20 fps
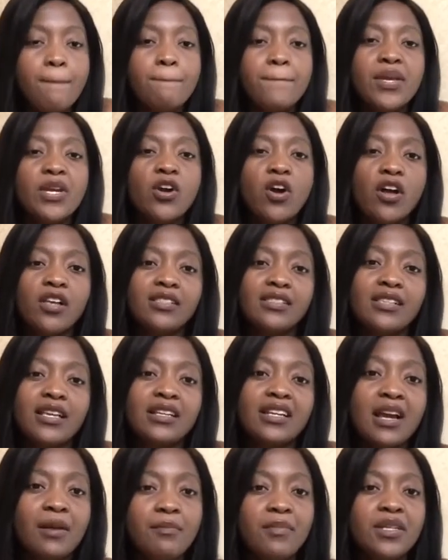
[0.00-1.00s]
because
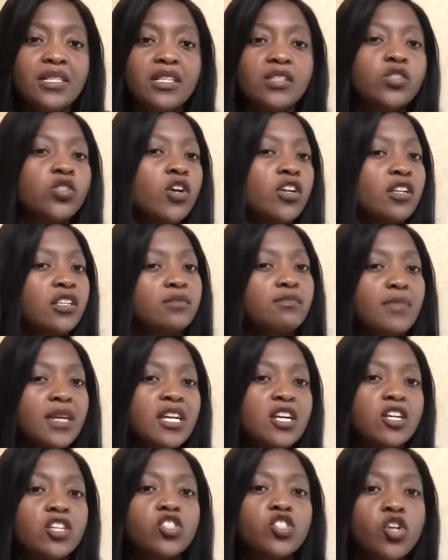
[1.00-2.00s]
that company is going to
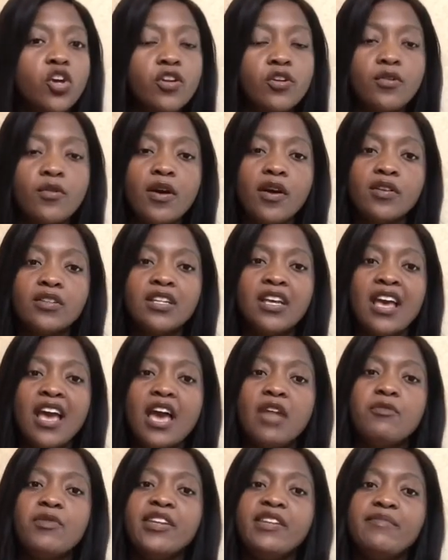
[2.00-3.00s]
make a turnaround,
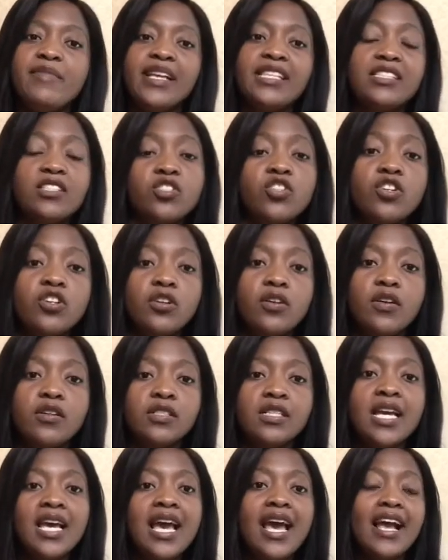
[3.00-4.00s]
and when it makes a turnaround,
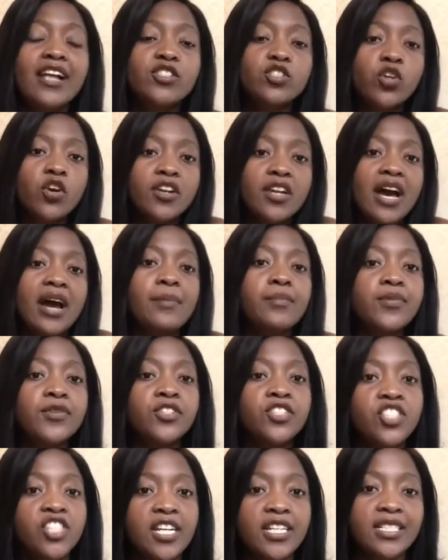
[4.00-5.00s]
it's going to
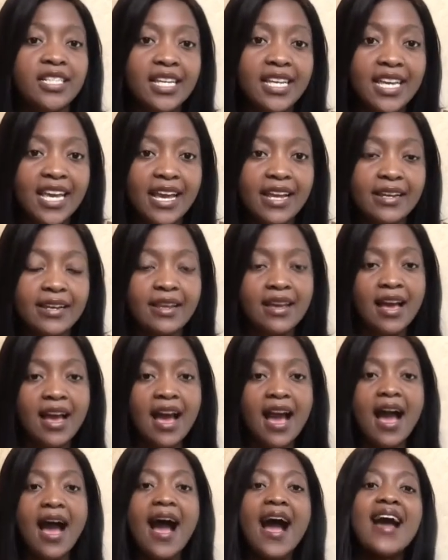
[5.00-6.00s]
appreciate again.
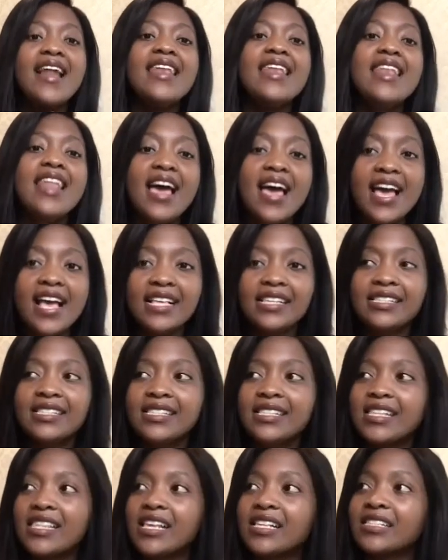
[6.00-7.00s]

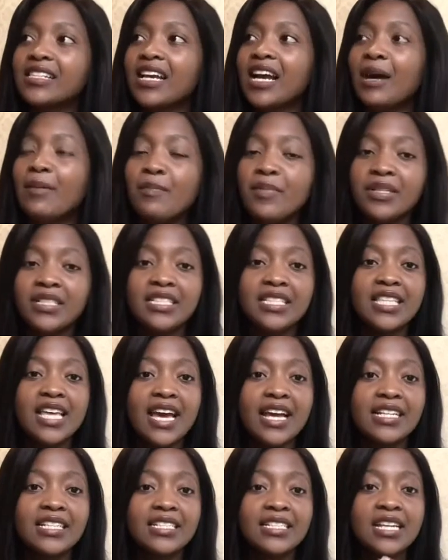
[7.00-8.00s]
Unless there's a company
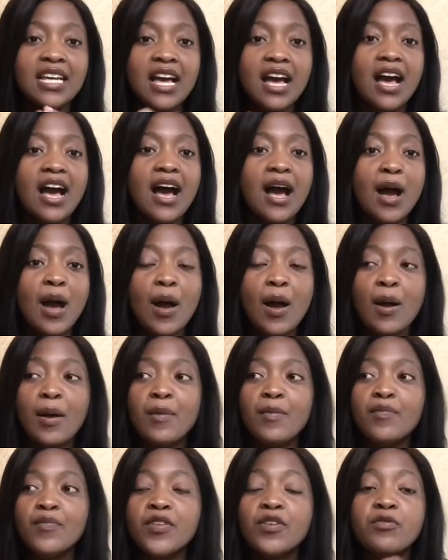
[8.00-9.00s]
that
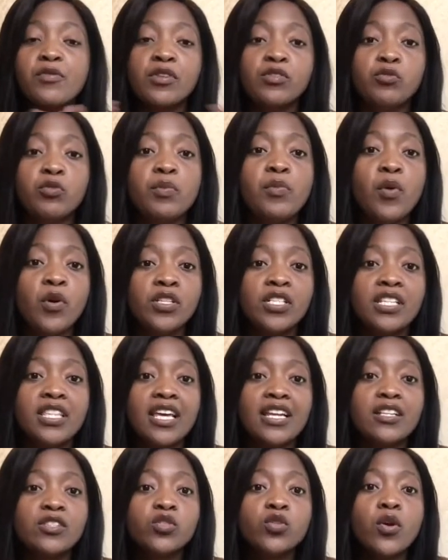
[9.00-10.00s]
it was reported
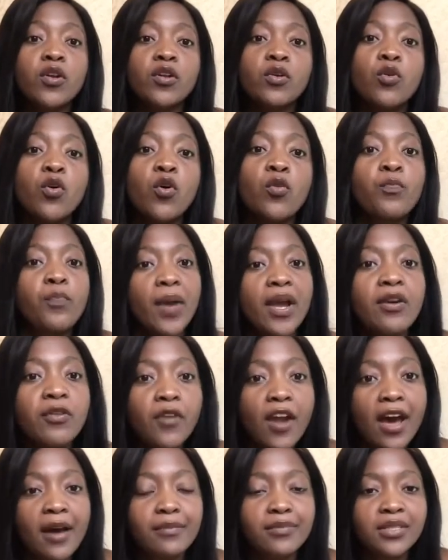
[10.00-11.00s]
that it's going to go
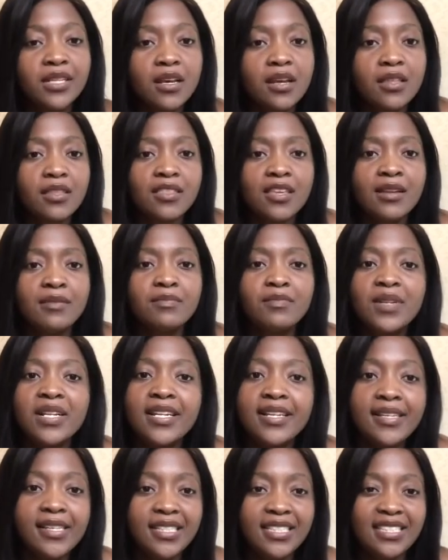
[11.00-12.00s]
bankrupt, then
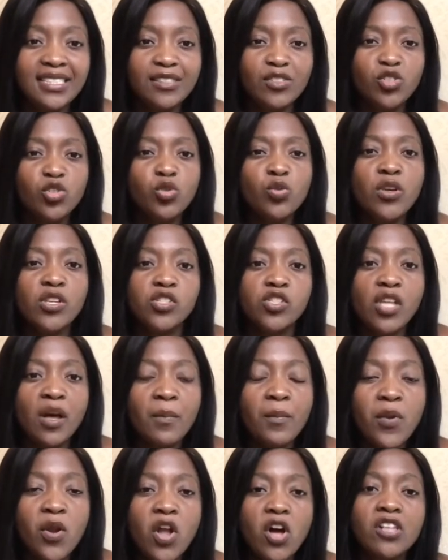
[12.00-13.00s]
please do a
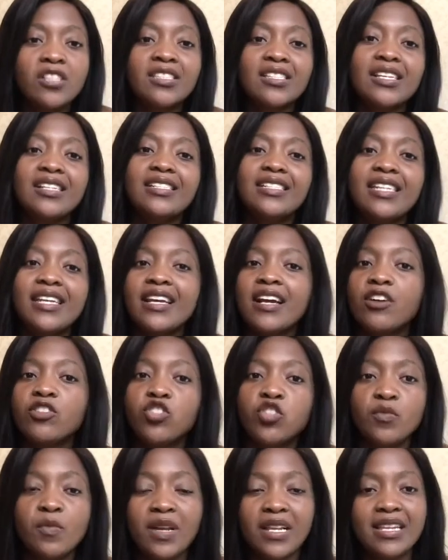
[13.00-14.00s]
stop loss and take
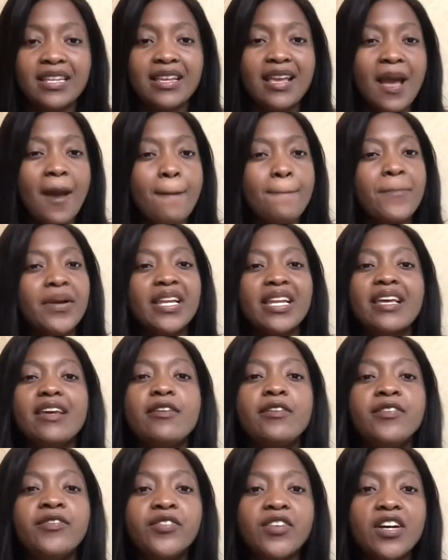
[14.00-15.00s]
out your money. But
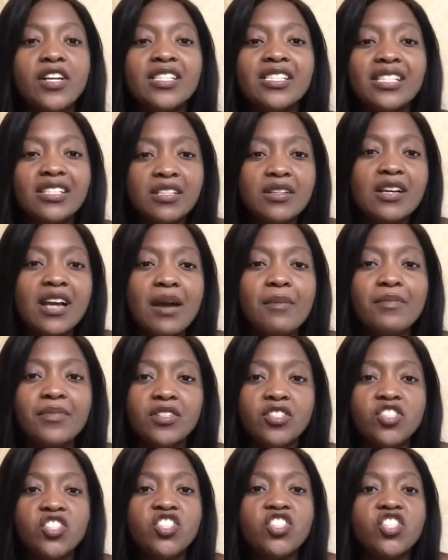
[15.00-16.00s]
if a certain
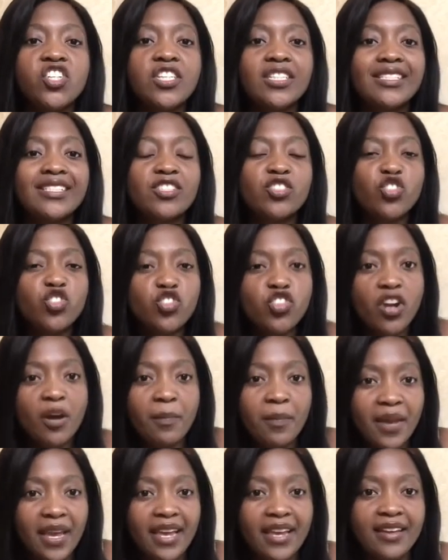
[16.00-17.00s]
company is just
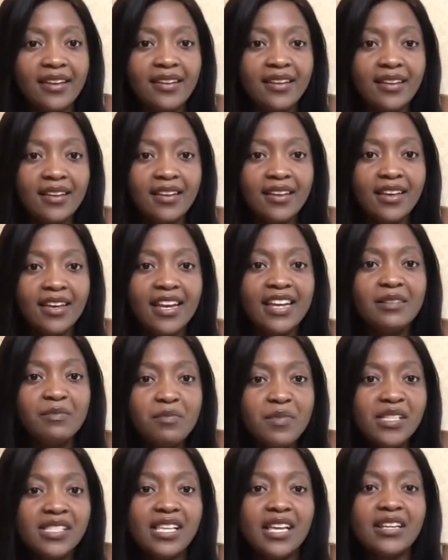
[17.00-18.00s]
dropping, it
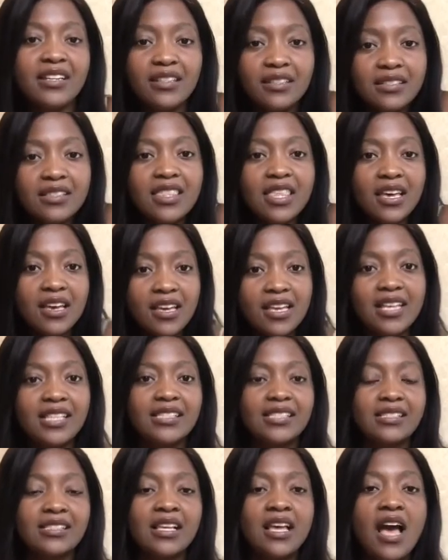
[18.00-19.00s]
means that there is
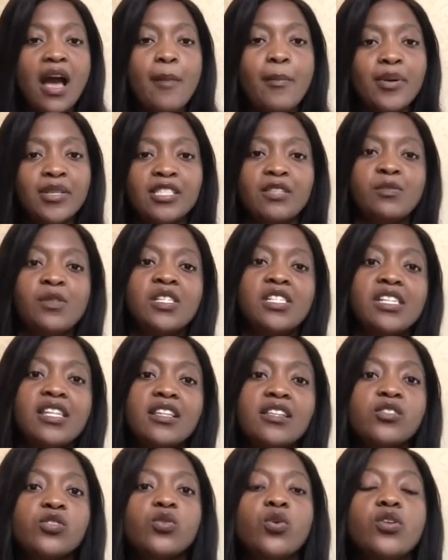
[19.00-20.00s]
a possibility that
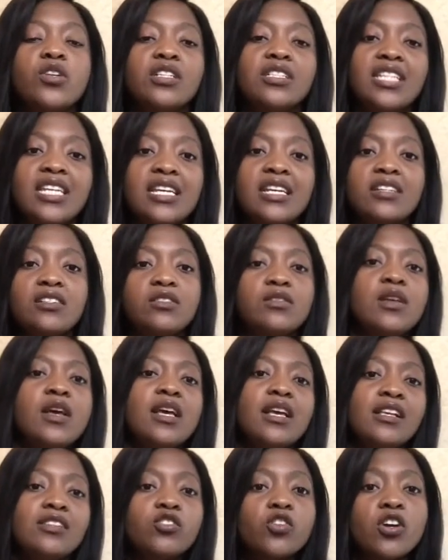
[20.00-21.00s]
it's going
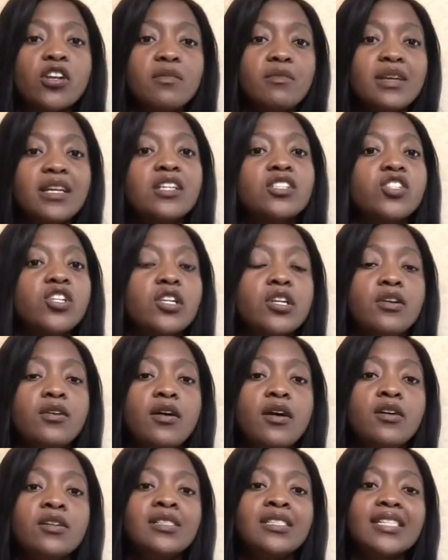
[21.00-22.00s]
to make a
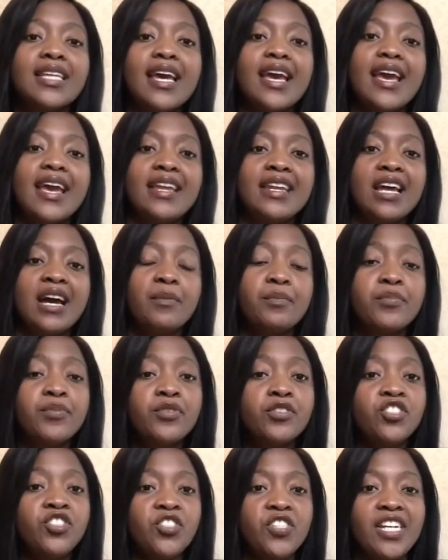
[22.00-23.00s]
turnaround and
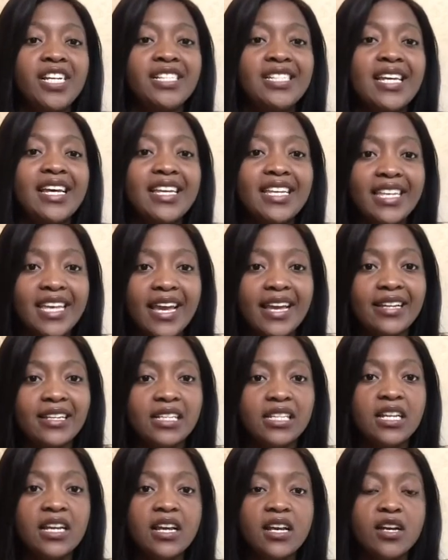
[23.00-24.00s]
appreciate
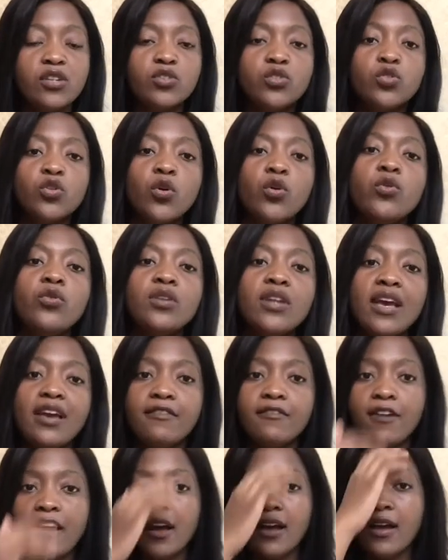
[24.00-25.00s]
again. Don't
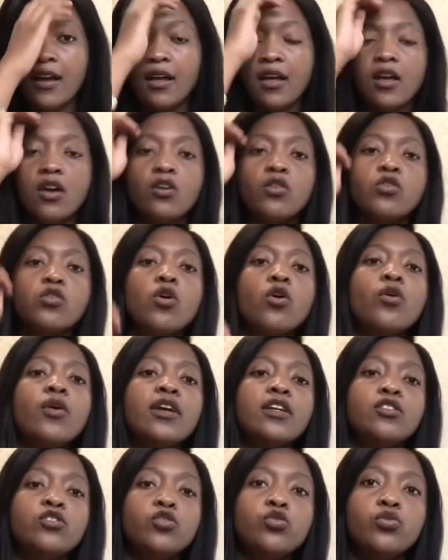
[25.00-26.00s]
ever go
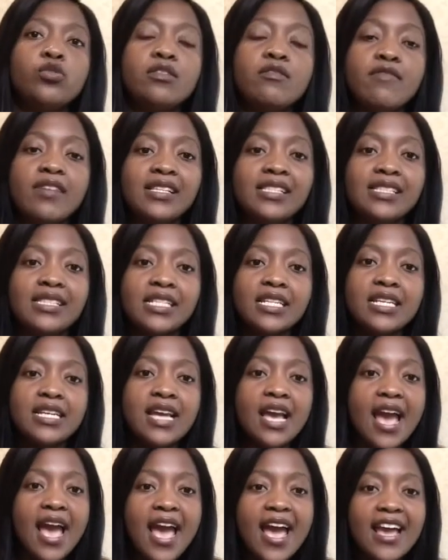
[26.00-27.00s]
into investing
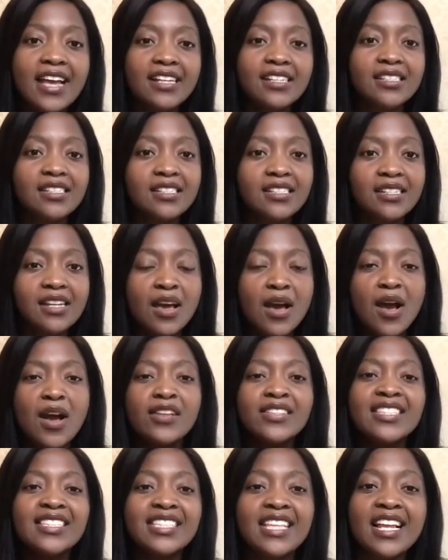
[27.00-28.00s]
and
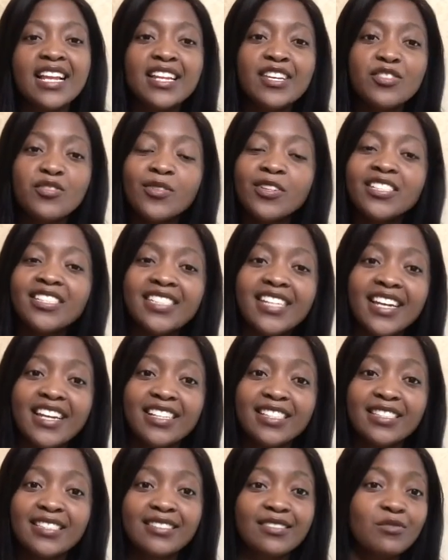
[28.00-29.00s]
selling your
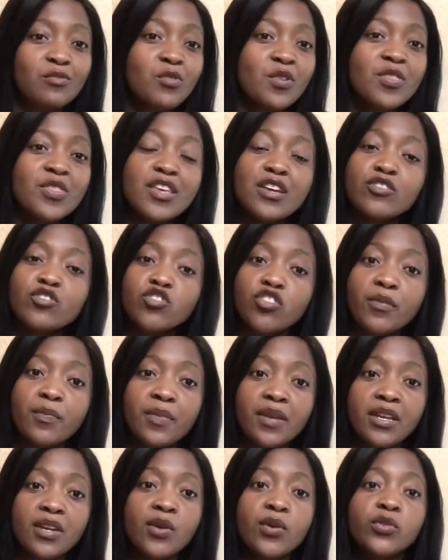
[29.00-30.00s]
shares when they're
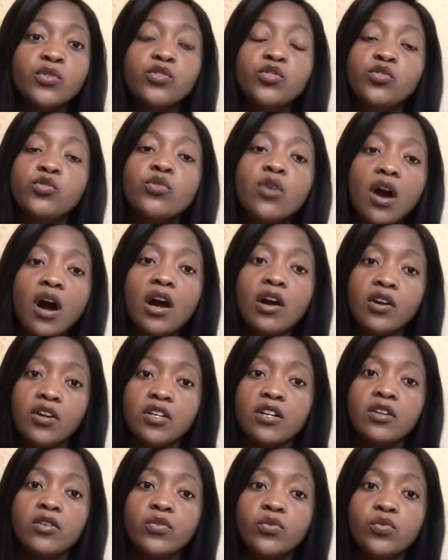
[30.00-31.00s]
dropping, because you are going
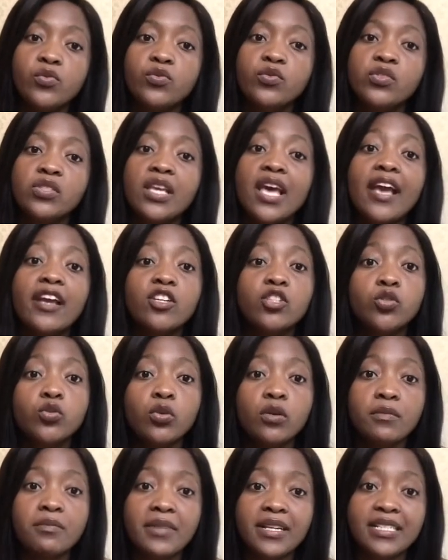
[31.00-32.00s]
to lose
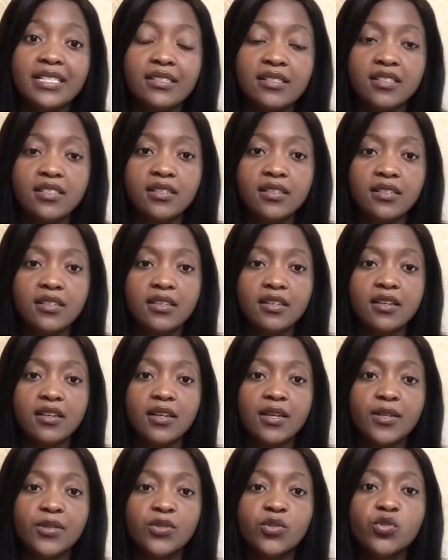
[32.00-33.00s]
actual money.
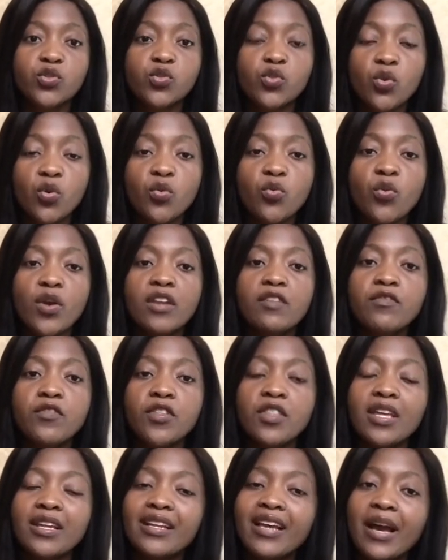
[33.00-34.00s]
So wait for
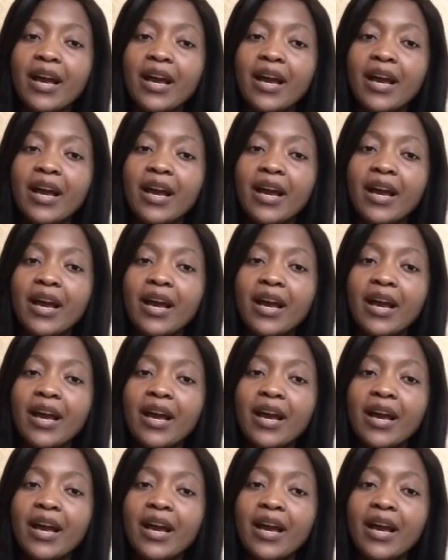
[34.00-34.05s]
that